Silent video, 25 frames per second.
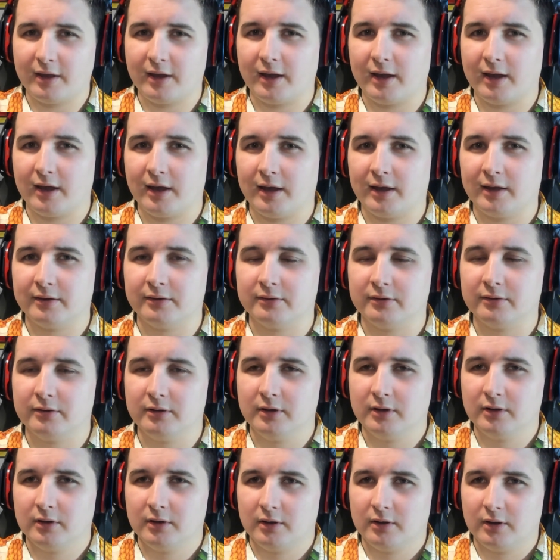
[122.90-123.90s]
And
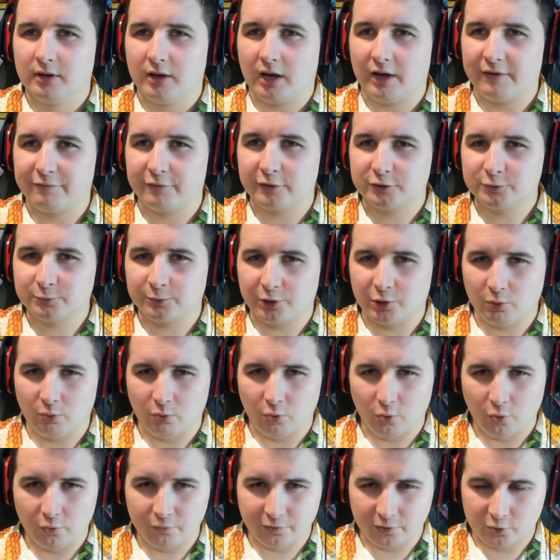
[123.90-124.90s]
I first want to
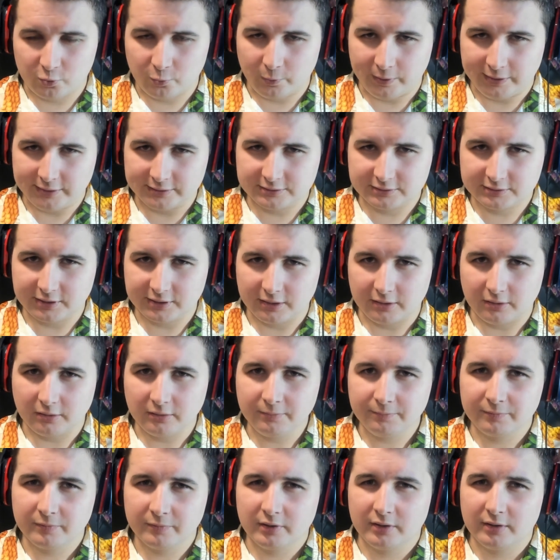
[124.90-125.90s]
go over Queen's
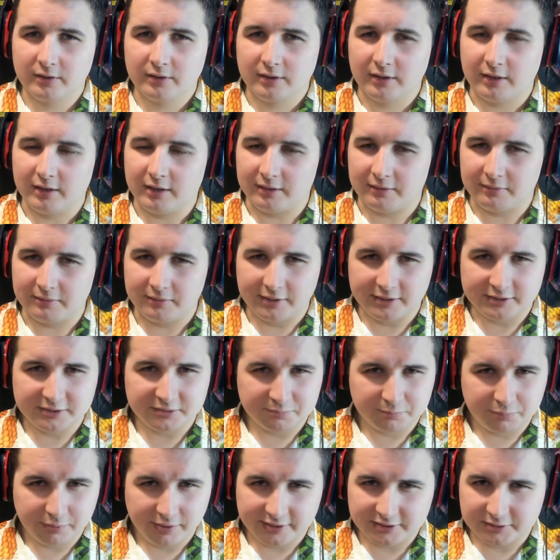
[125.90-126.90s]
skill. And
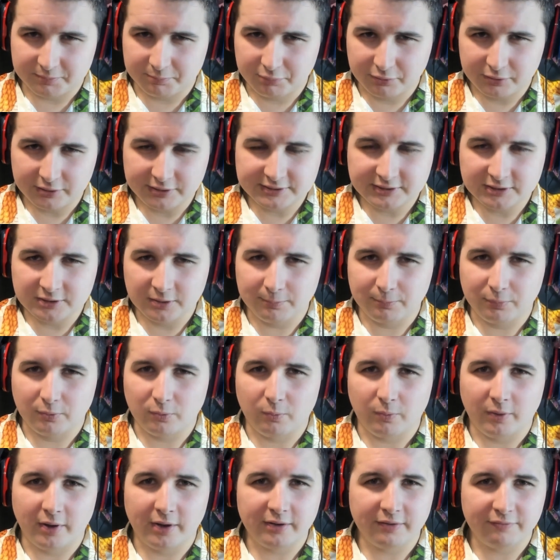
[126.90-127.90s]
it's a pretty
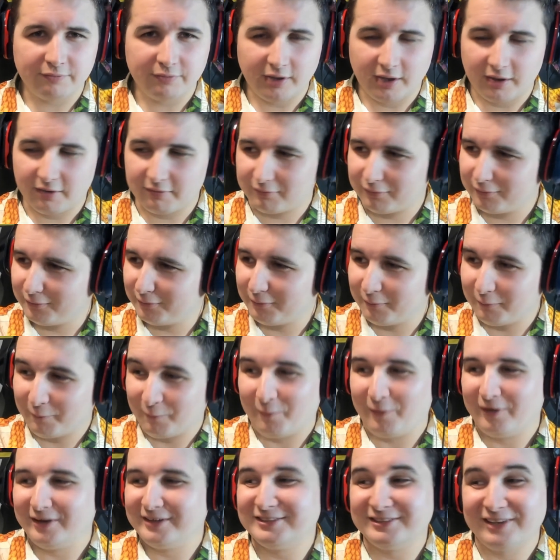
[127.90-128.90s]
simple one. If you have
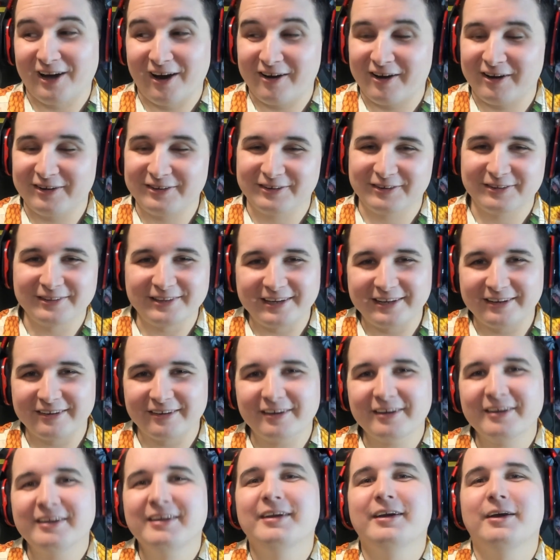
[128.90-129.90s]
1 dot on your
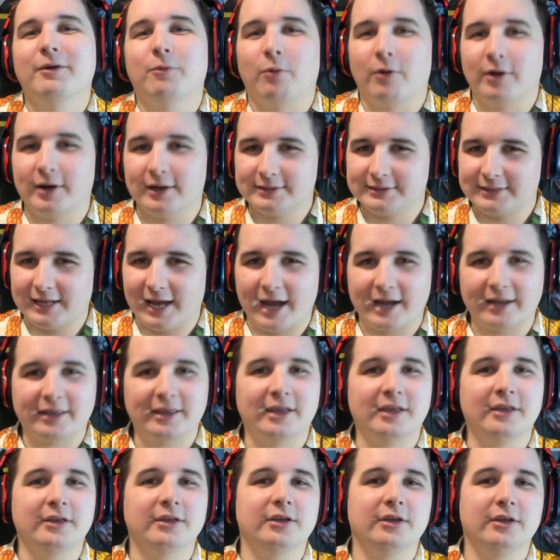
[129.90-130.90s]
leader, 1
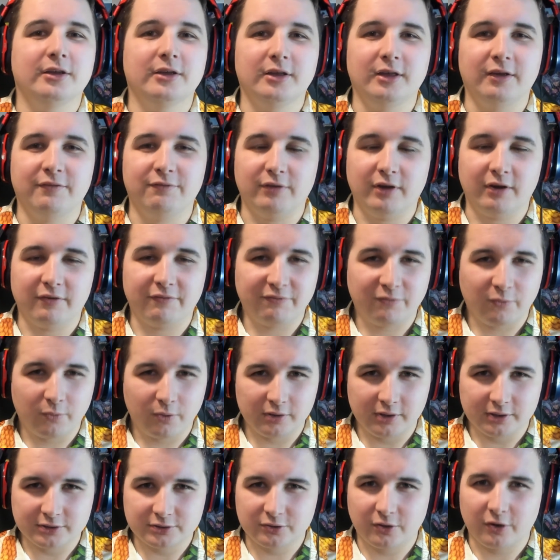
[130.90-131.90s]
attacking, if you have
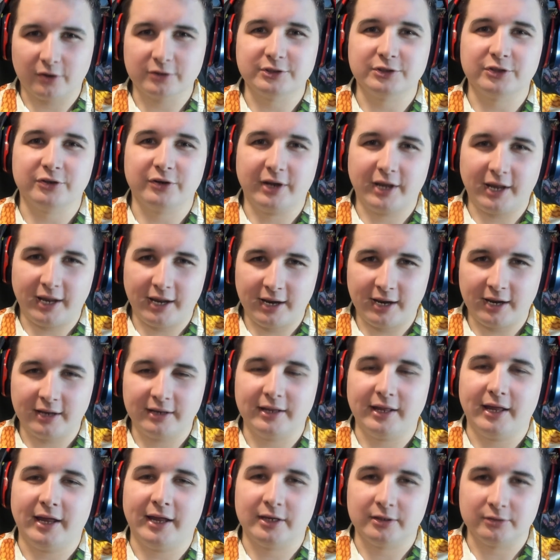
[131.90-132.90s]
4 less cards in your
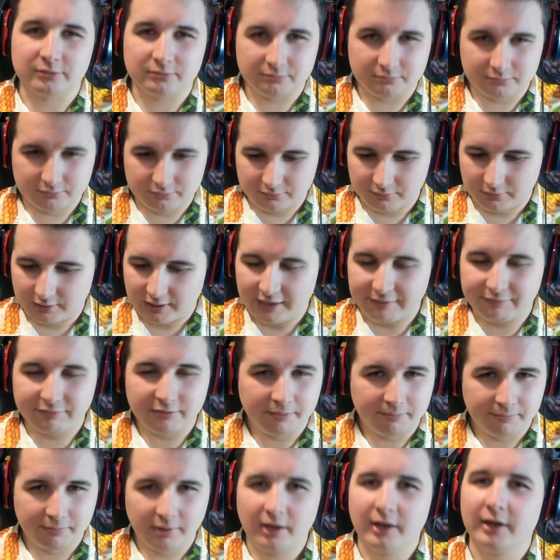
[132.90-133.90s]
hand and
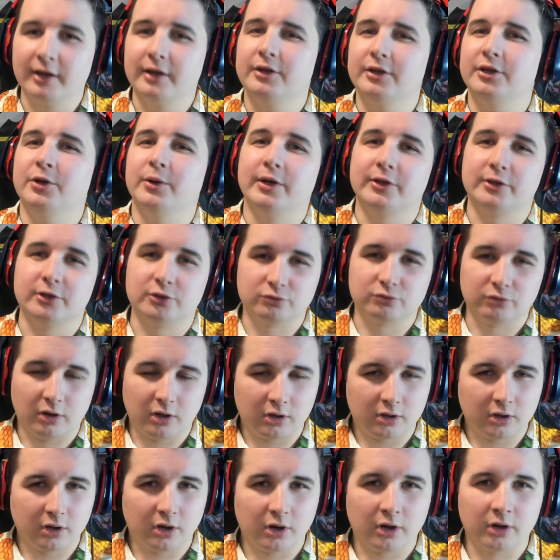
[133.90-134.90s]
life combined, you get to
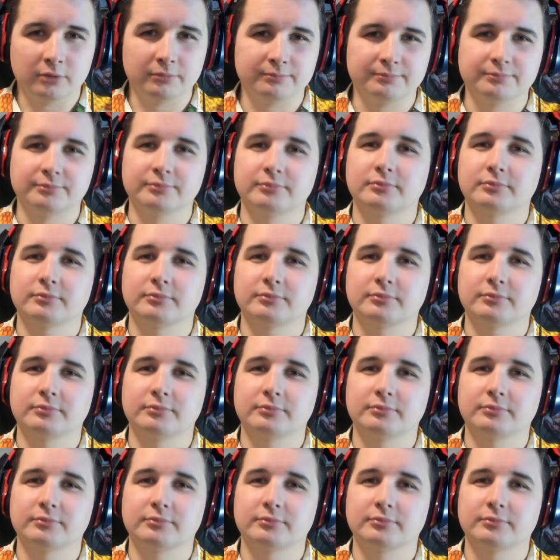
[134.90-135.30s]
draw a card.